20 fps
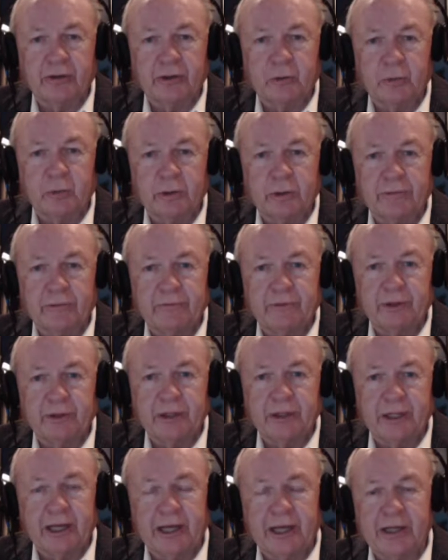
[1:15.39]
that we've
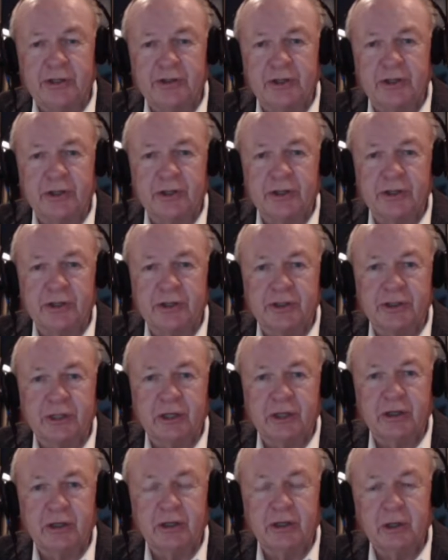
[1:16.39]
engaged in this
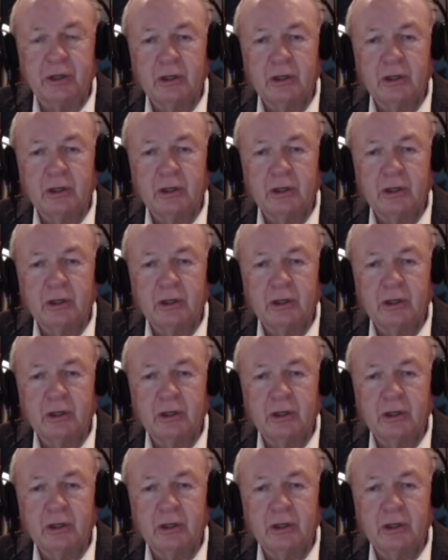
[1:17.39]
uh,